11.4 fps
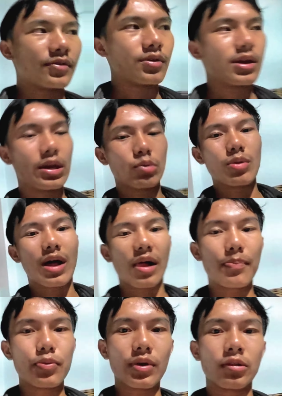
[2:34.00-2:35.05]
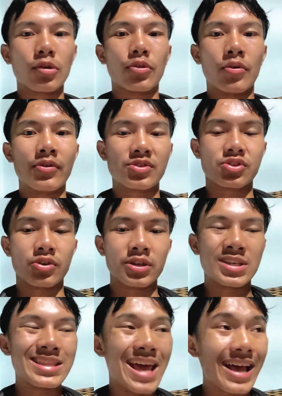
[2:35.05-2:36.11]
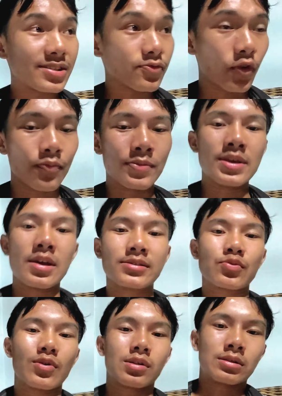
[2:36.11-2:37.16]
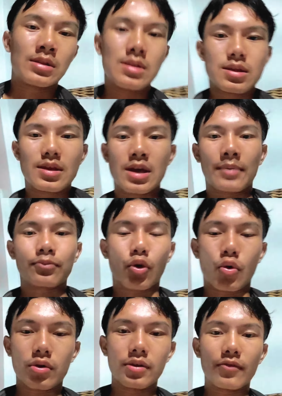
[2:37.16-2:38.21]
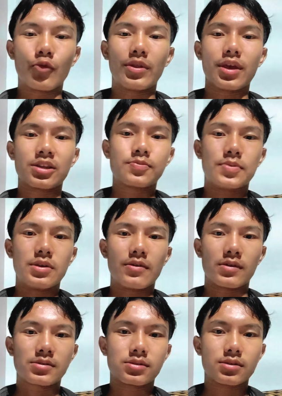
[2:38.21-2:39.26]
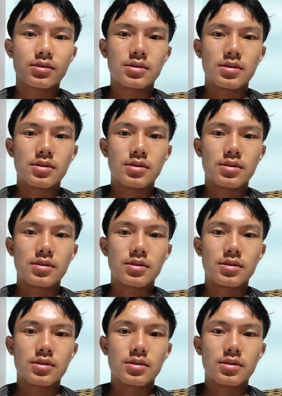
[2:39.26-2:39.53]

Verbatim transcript: you it will help you a lot on this journey it has for me as well and i'm talking with experience